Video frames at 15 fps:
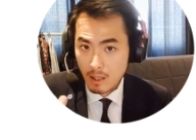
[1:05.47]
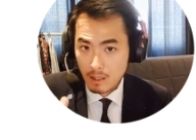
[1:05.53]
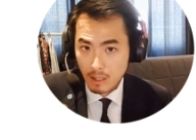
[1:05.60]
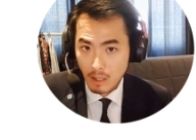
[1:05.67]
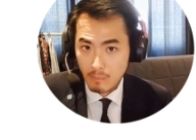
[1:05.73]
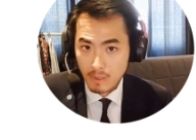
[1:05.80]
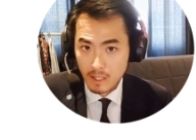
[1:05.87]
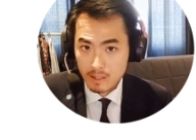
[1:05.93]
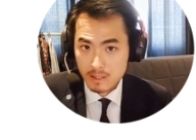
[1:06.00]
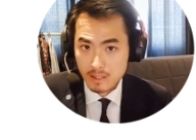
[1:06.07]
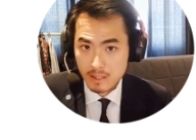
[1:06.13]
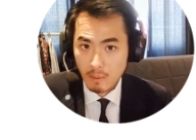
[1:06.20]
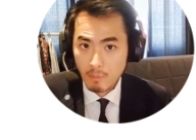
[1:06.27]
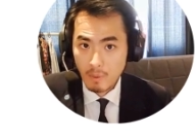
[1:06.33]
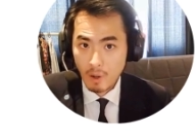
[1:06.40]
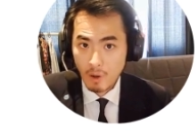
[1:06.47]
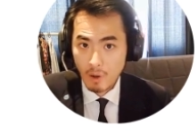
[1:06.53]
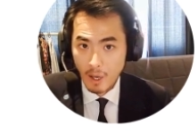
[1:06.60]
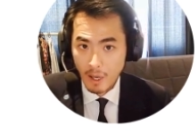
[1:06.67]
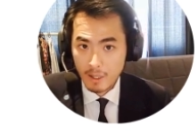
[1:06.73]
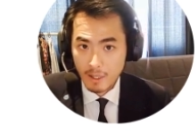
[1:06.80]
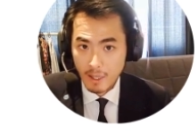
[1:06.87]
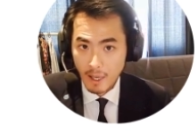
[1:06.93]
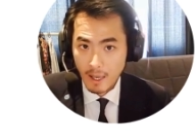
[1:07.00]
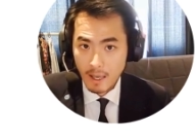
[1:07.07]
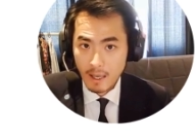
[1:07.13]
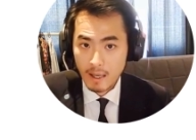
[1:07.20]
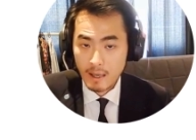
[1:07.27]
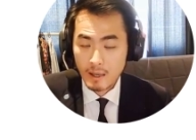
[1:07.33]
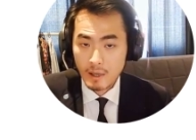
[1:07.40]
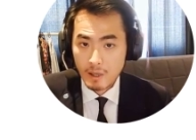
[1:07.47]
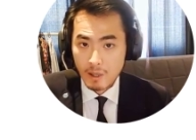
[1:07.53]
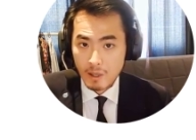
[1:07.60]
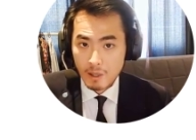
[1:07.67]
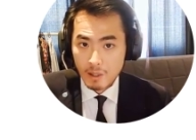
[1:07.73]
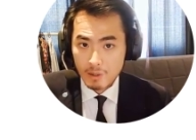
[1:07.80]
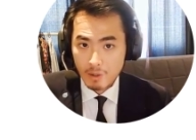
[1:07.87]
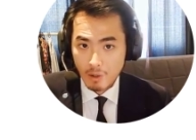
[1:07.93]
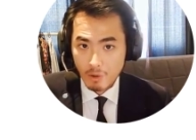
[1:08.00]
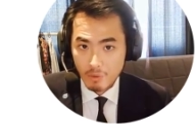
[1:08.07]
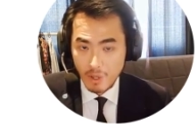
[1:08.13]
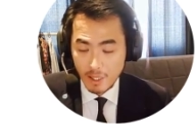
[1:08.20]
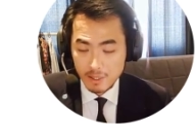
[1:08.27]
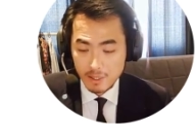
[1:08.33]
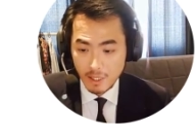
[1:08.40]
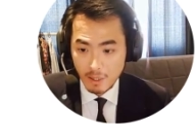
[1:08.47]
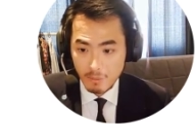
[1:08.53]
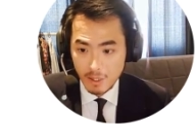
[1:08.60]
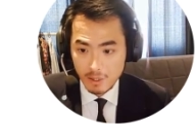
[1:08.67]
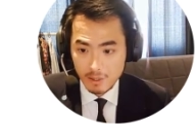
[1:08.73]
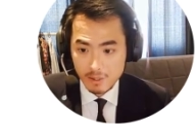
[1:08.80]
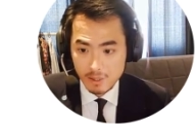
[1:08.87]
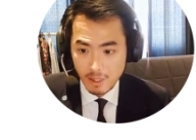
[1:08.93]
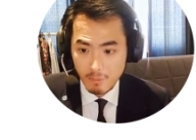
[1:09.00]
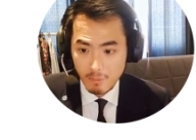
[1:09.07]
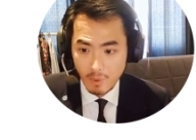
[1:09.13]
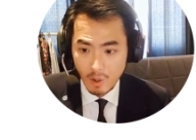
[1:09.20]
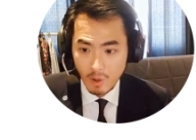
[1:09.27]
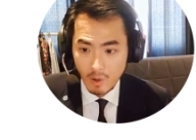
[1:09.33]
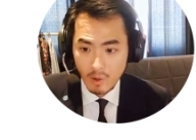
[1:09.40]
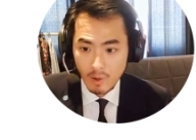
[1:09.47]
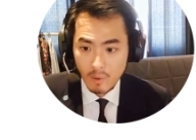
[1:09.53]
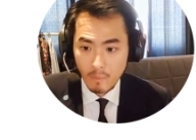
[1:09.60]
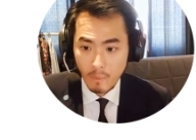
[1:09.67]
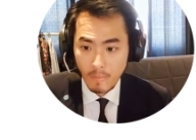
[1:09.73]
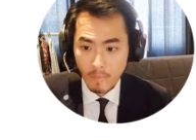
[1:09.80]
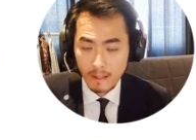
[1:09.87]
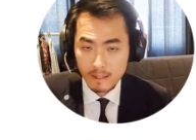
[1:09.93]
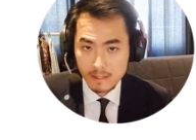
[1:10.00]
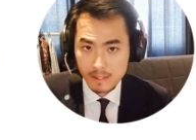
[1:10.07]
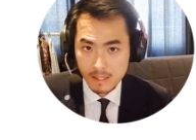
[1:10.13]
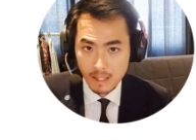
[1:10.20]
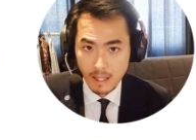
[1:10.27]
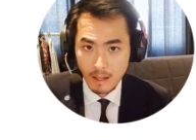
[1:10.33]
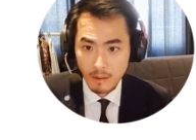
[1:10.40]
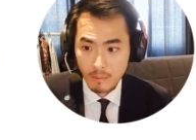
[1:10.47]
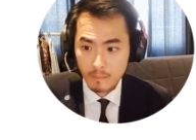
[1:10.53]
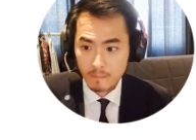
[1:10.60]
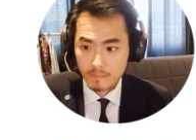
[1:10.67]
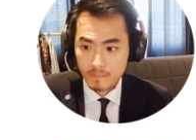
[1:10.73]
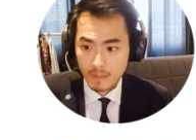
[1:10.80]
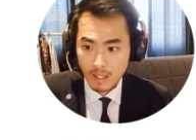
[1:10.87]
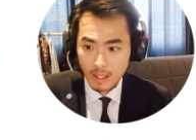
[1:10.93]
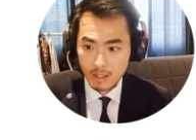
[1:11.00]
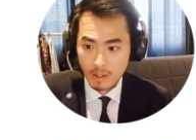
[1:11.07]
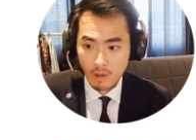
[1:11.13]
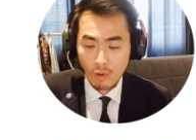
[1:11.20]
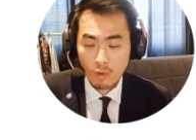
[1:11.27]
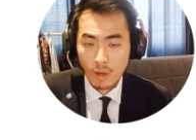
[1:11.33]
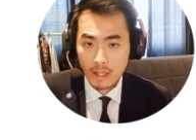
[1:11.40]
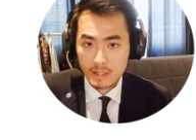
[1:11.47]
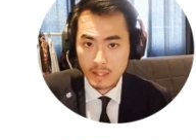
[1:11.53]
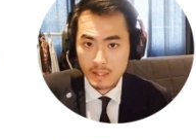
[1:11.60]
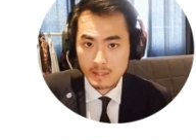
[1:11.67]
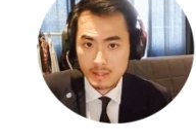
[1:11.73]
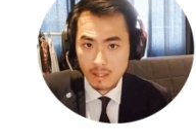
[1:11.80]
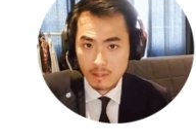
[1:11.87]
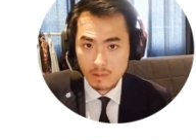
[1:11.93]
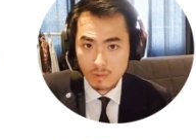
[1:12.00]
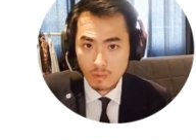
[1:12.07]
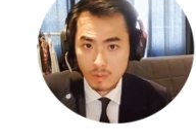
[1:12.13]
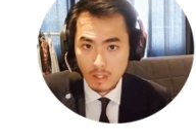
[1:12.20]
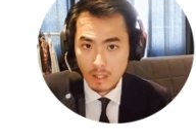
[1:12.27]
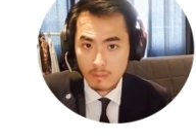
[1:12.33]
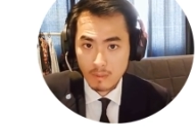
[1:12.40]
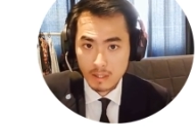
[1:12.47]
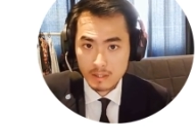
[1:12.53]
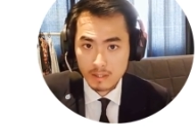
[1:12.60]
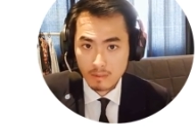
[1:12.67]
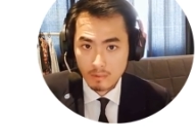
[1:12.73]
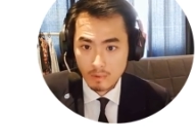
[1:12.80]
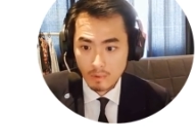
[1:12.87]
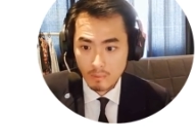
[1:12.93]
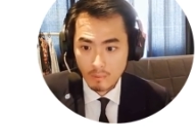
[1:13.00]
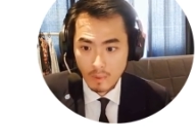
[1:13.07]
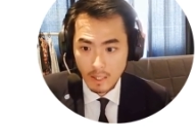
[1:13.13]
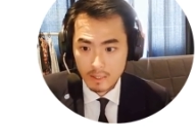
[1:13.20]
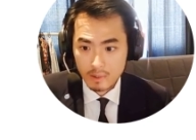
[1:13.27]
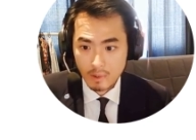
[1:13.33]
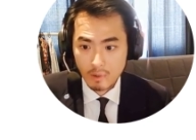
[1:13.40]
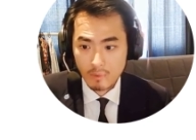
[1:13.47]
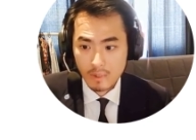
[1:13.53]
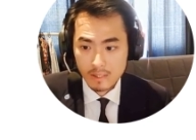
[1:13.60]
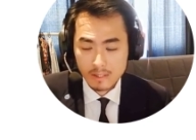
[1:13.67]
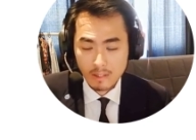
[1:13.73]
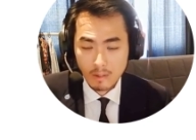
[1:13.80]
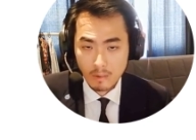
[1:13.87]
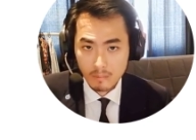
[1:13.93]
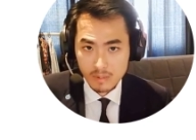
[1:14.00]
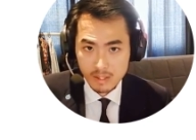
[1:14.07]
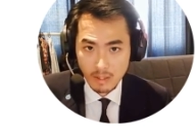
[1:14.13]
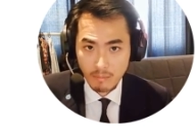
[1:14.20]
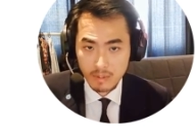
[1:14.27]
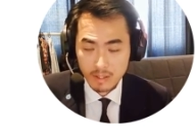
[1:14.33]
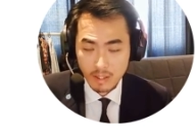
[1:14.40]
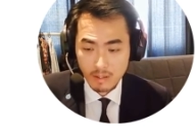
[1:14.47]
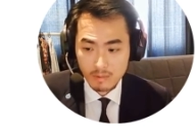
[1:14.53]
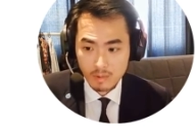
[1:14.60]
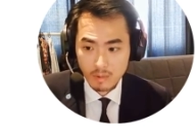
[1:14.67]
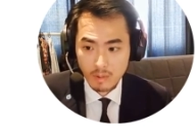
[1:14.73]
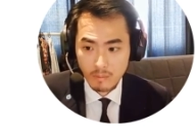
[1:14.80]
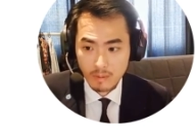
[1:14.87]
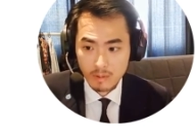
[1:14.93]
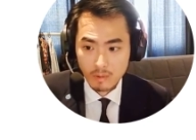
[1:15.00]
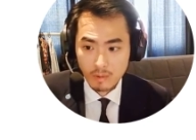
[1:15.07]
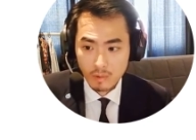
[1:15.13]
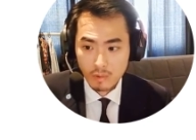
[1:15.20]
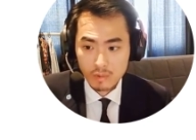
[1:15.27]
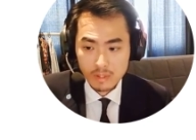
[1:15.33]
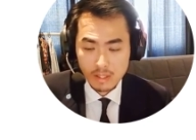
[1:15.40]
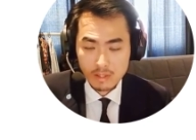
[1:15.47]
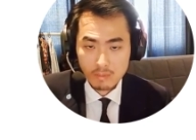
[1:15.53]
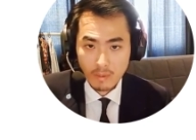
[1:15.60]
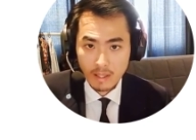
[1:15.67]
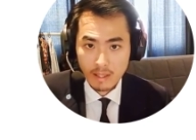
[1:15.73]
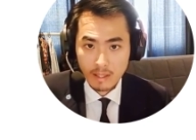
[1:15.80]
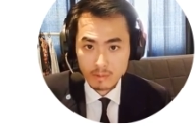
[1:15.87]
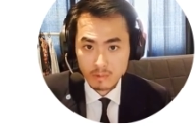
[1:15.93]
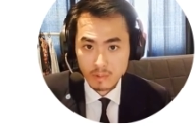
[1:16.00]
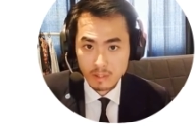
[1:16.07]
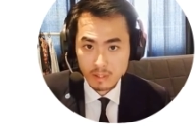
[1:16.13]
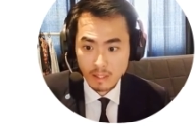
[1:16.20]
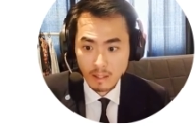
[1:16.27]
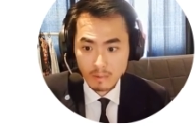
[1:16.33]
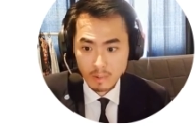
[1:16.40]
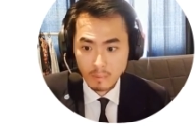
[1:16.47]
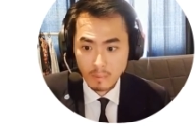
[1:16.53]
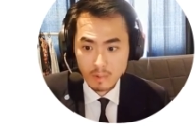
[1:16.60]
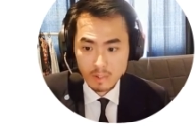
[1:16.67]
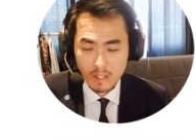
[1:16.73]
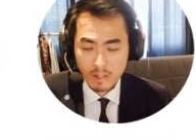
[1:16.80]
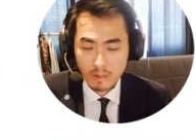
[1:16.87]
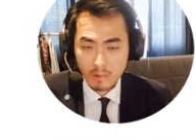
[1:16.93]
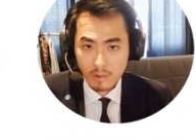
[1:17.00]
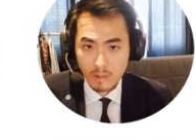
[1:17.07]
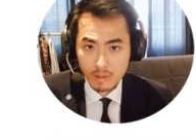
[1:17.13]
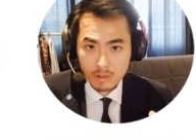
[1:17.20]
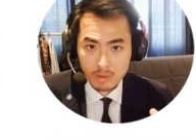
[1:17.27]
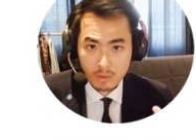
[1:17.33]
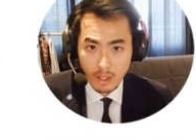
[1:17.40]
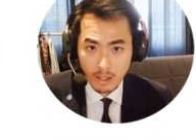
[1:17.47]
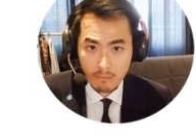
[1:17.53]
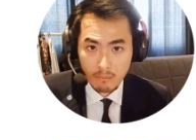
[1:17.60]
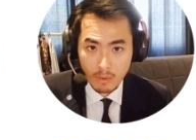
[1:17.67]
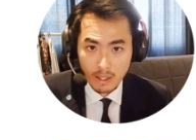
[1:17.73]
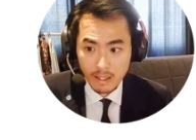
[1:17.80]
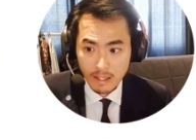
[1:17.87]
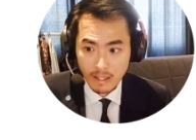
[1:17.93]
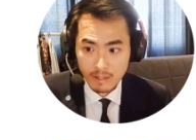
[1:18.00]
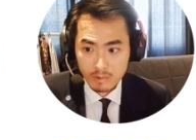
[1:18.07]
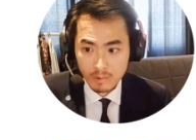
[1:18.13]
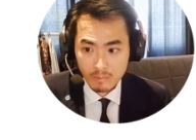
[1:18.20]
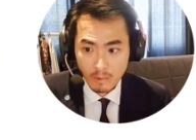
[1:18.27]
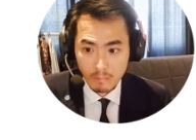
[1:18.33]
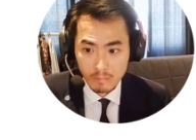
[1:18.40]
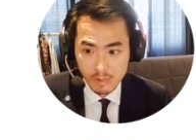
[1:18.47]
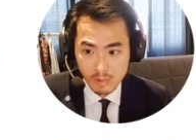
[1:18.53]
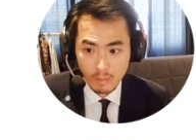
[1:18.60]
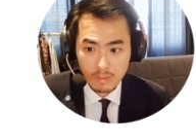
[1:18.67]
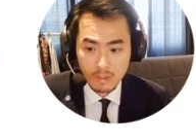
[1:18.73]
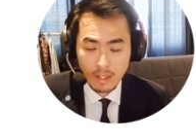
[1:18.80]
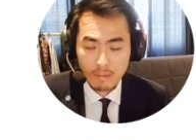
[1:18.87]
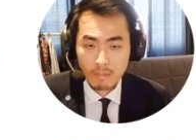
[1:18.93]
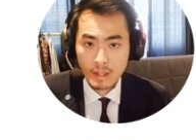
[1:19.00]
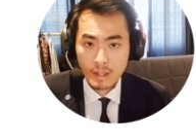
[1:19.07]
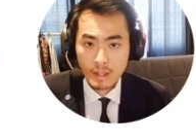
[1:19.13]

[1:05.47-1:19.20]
a chemical symbol Na, chlorine has chemical symbol Cl. And the whole idea is that sodium is in group 1, chlorine is in group 17. Sodium wants to lose its 1 electron in the outermost shell, chlorine wants to gain 1 electron from sodium.